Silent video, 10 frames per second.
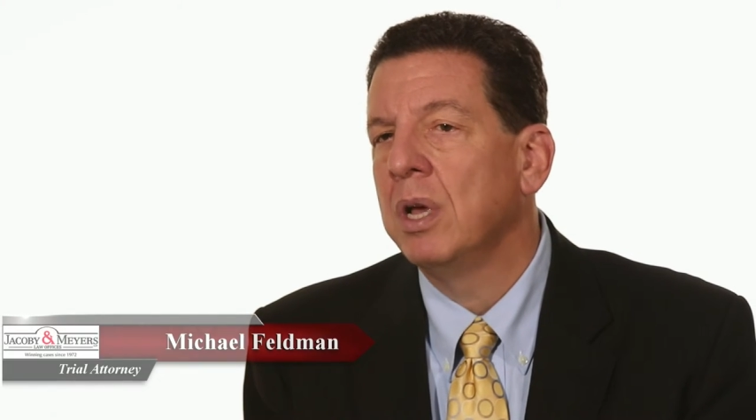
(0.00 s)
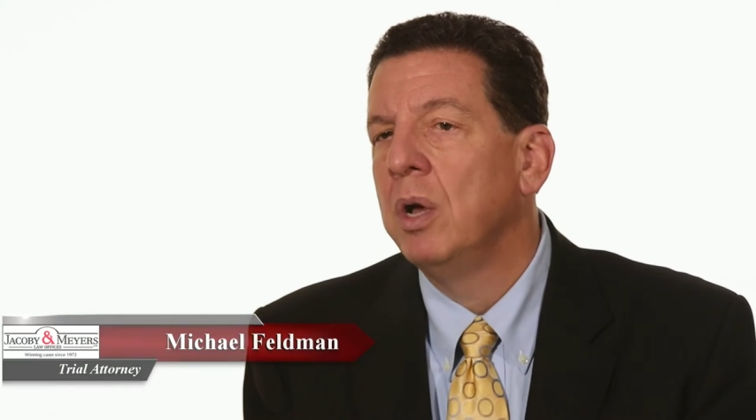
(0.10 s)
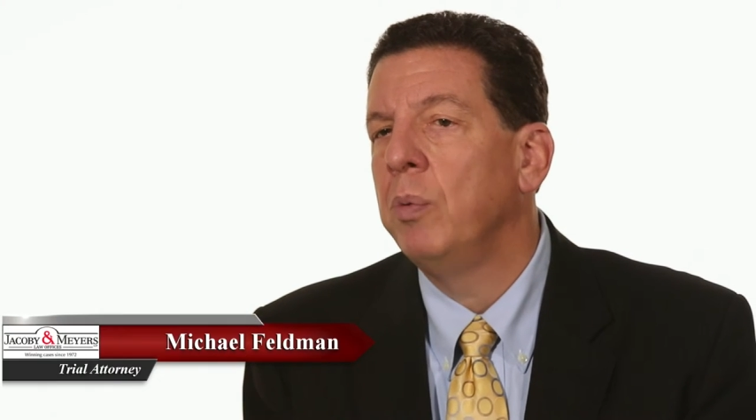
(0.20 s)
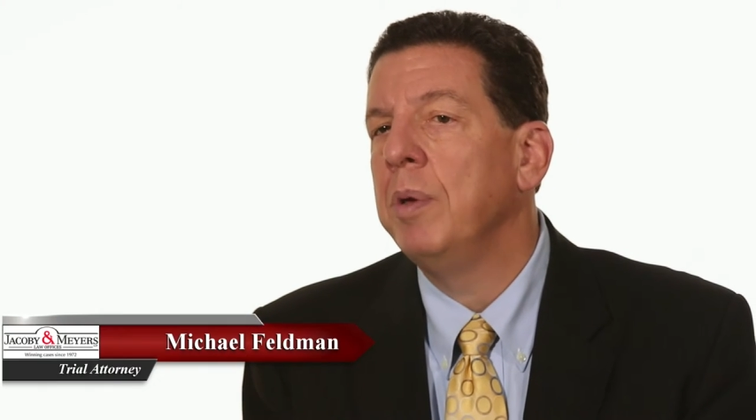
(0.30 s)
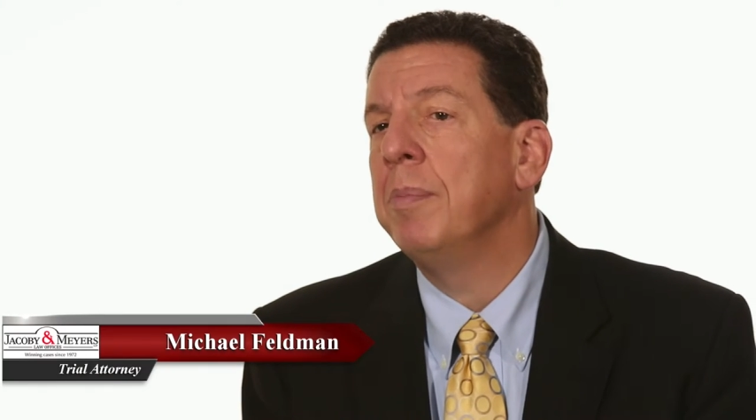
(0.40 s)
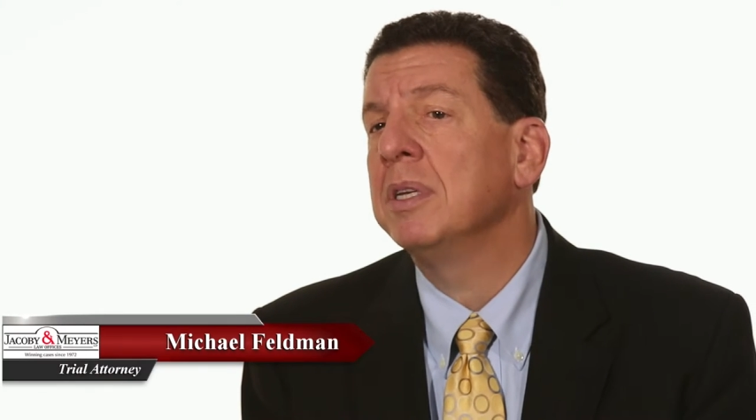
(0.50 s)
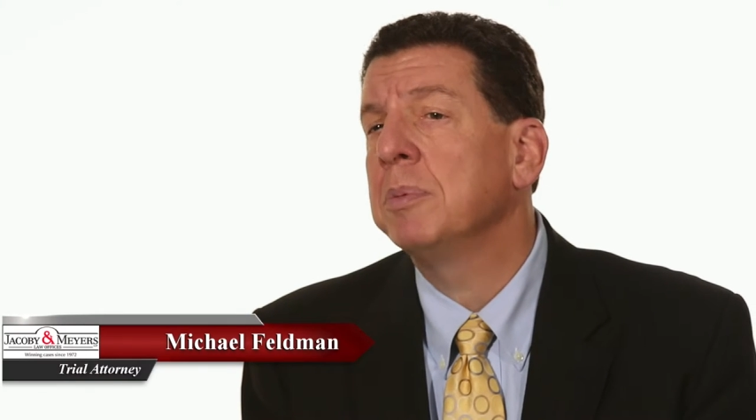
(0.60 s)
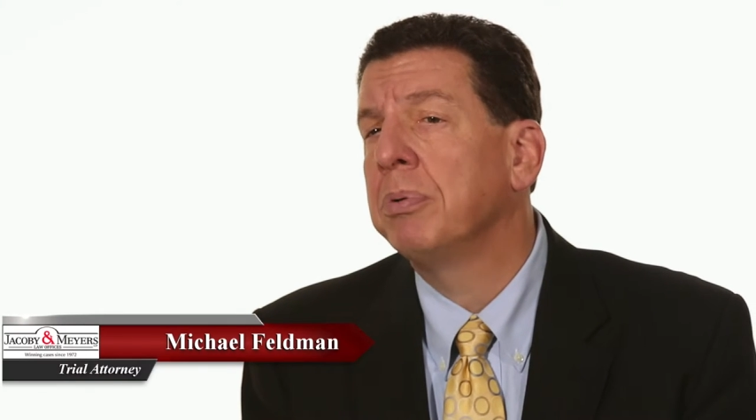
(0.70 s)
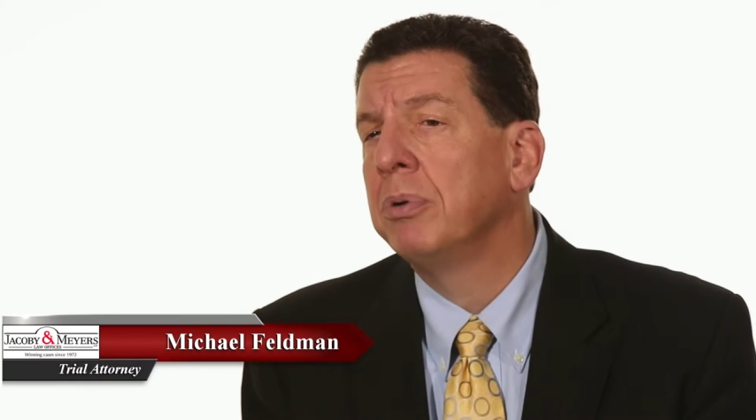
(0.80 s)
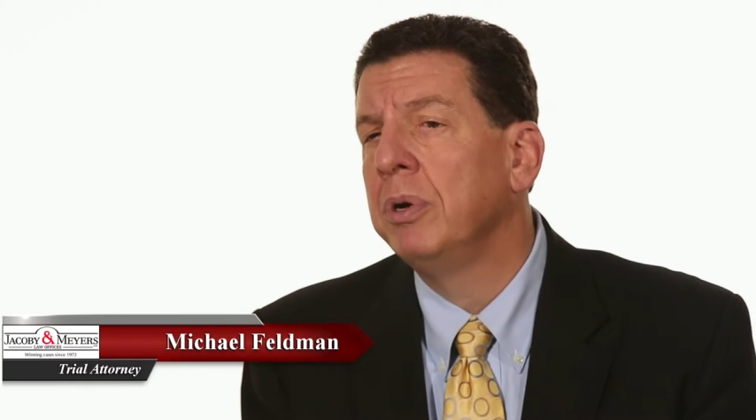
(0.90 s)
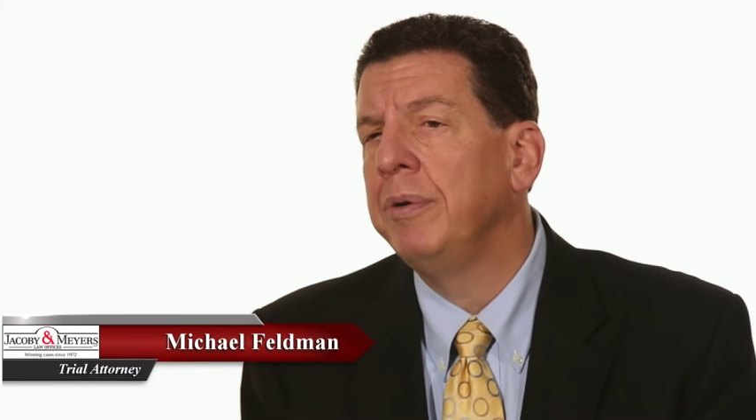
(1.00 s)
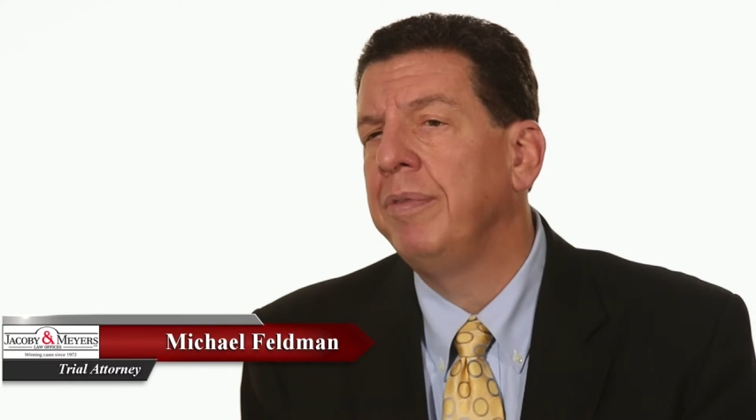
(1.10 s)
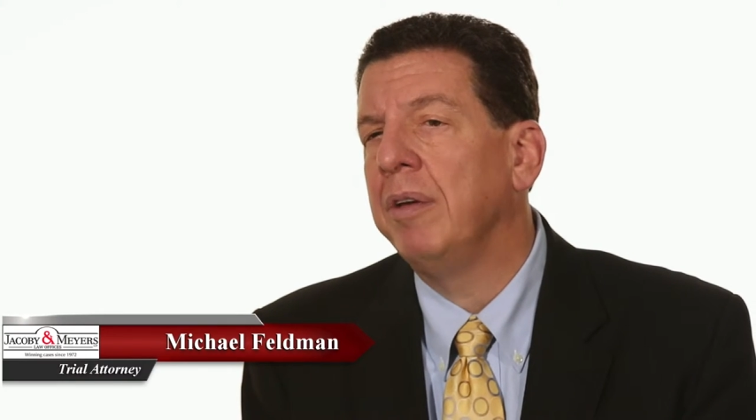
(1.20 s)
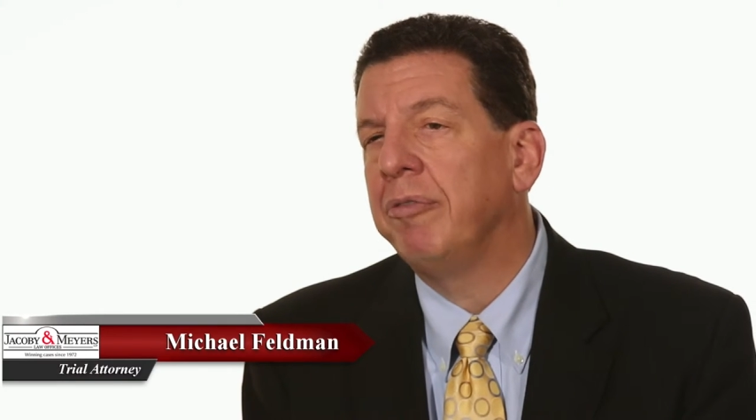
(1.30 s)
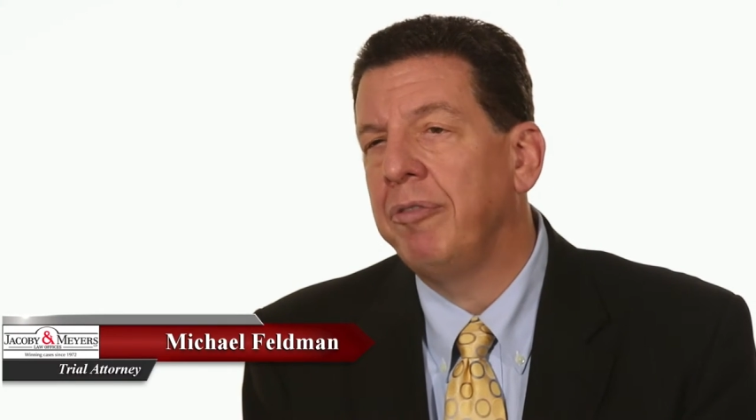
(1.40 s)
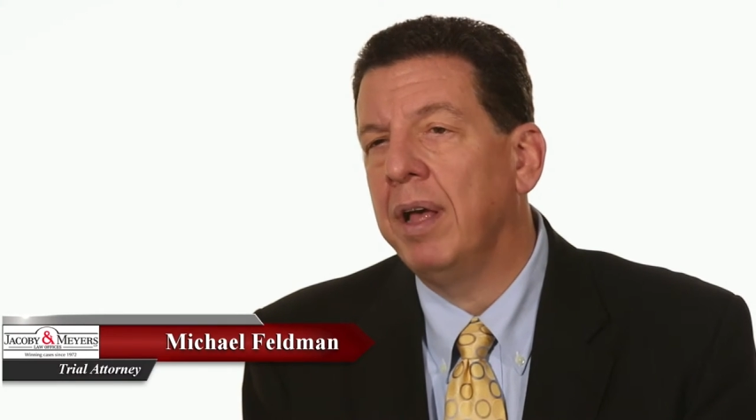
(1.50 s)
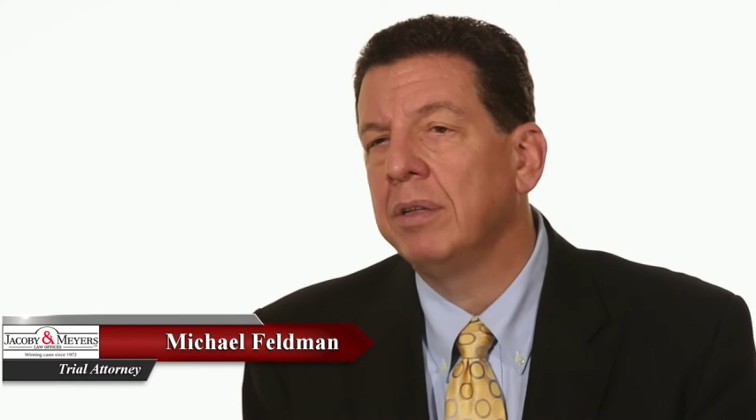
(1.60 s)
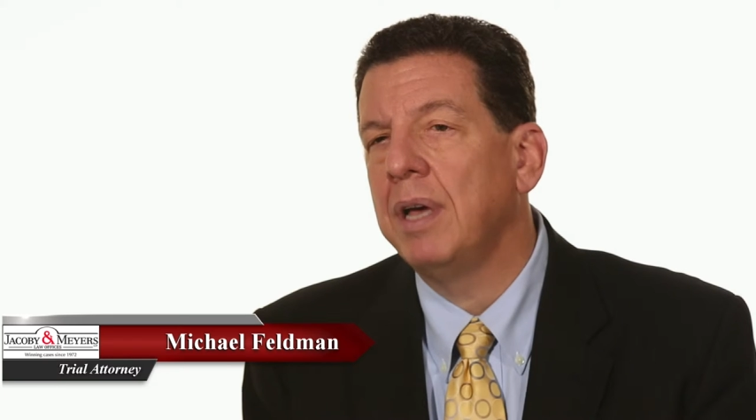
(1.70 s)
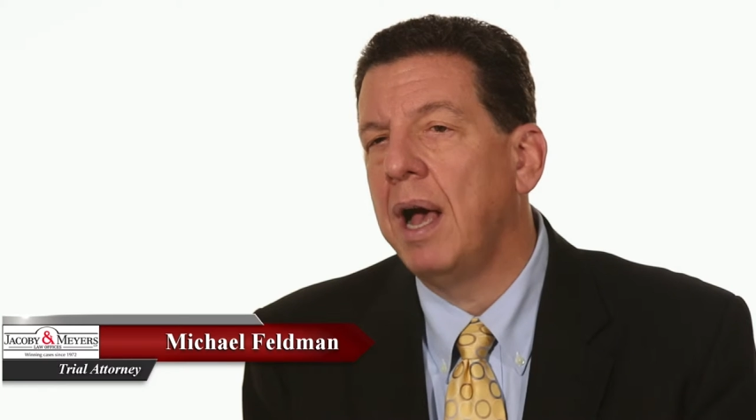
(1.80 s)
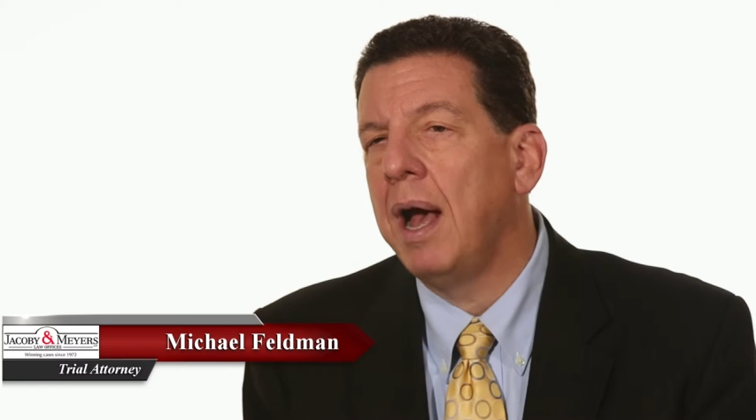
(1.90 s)
we must prove they
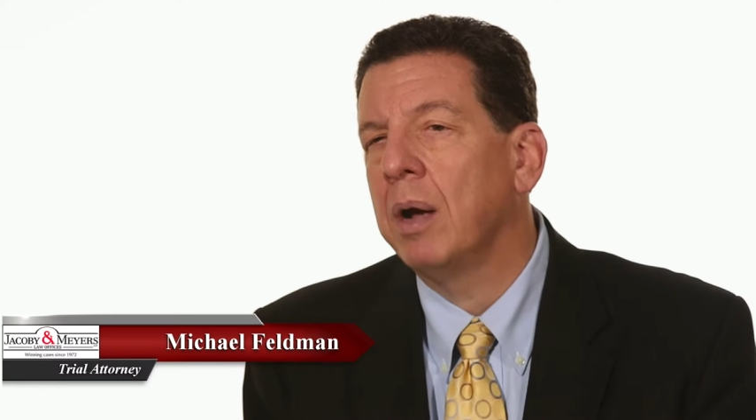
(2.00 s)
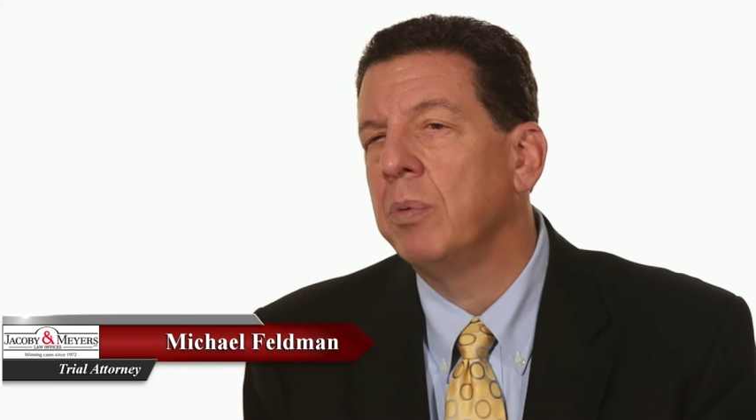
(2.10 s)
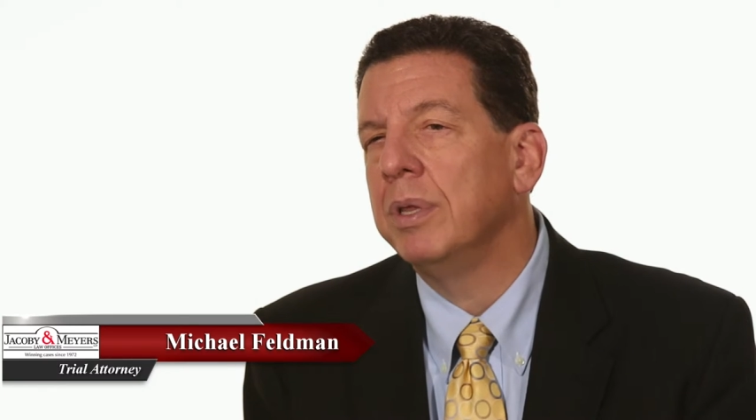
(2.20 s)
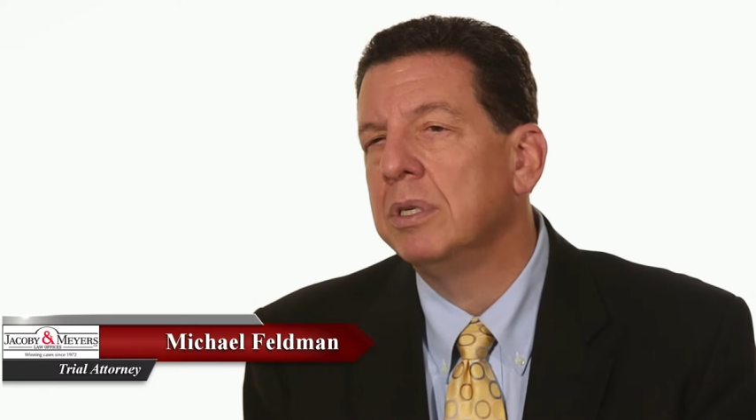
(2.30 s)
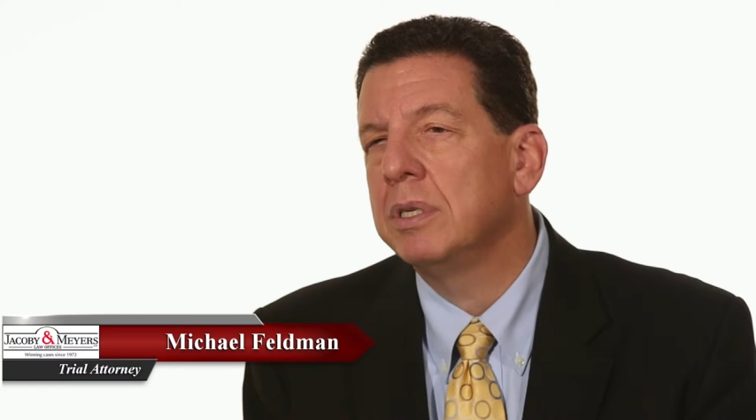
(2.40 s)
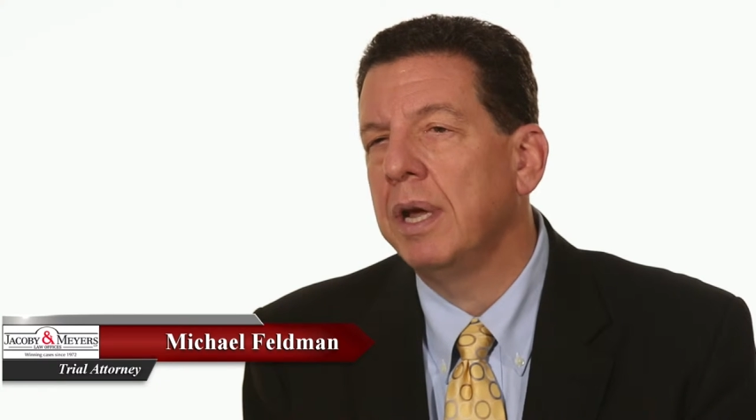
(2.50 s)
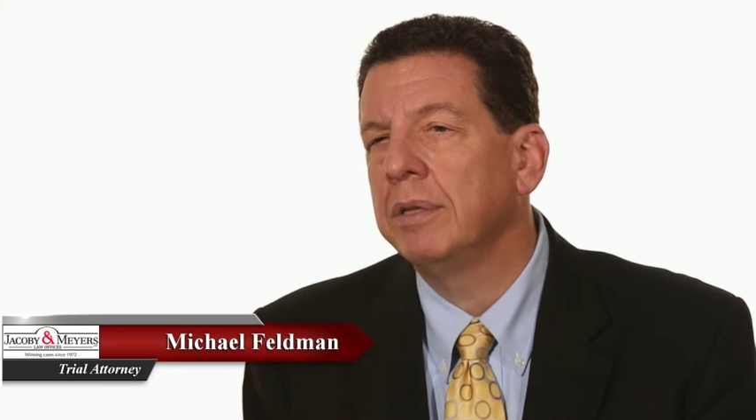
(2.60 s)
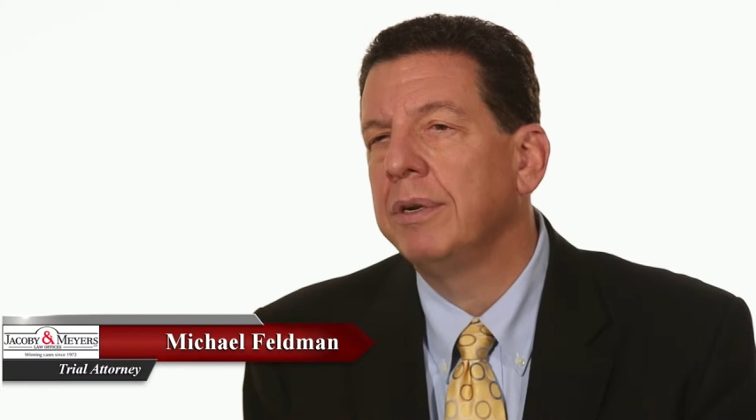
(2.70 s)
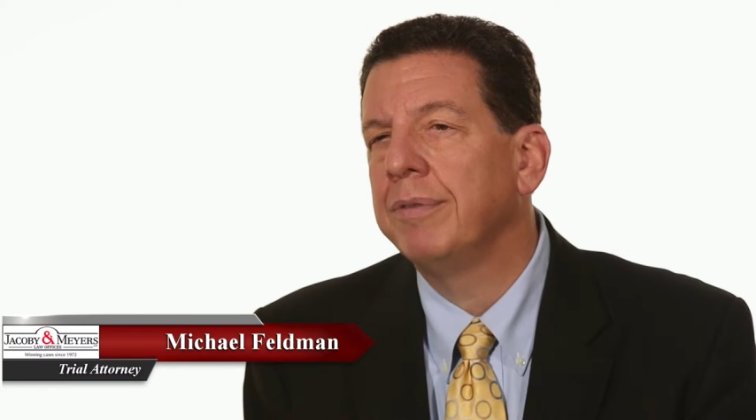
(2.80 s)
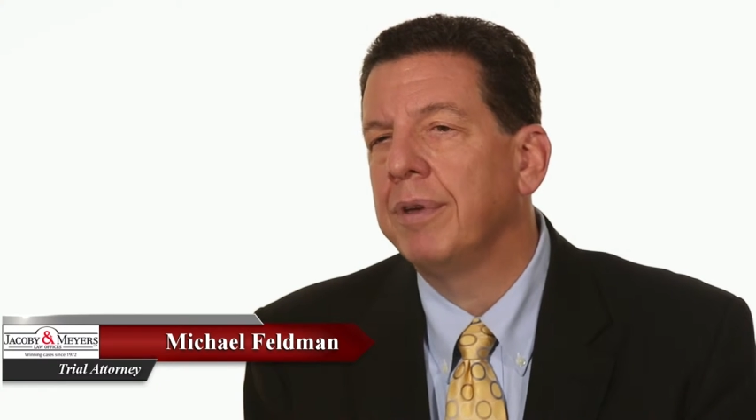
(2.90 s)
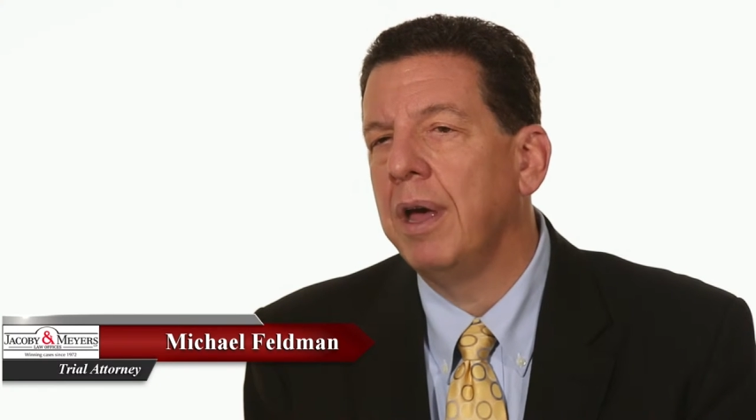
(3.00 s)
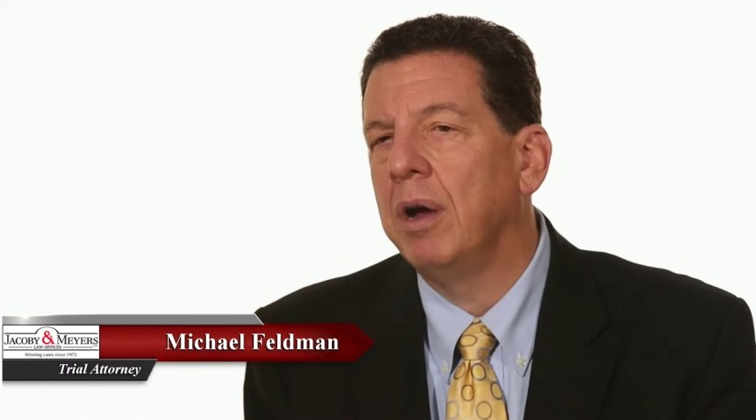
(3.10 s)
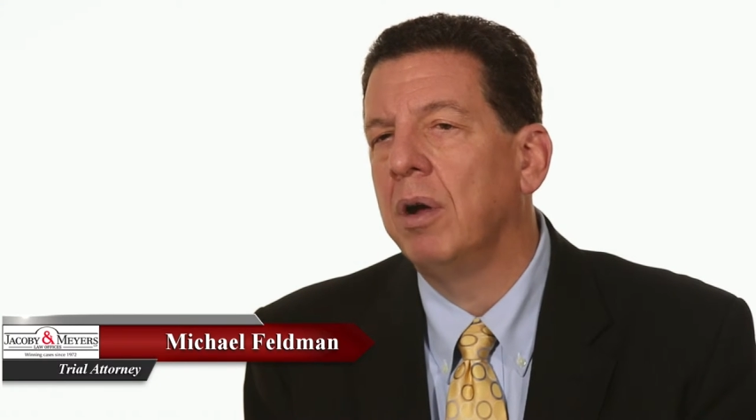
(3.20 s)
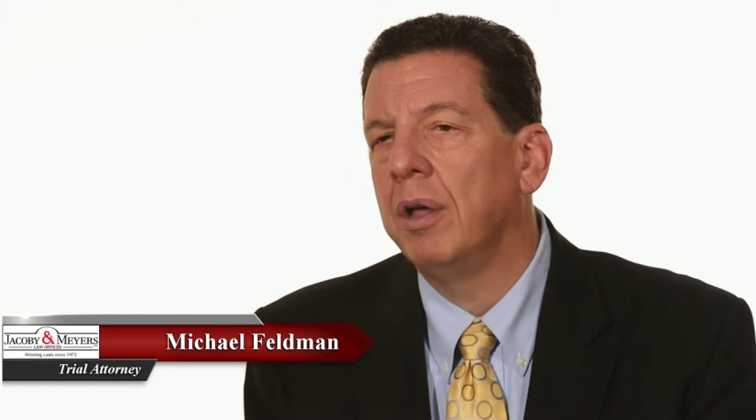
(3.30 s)
failed to act with the standard of care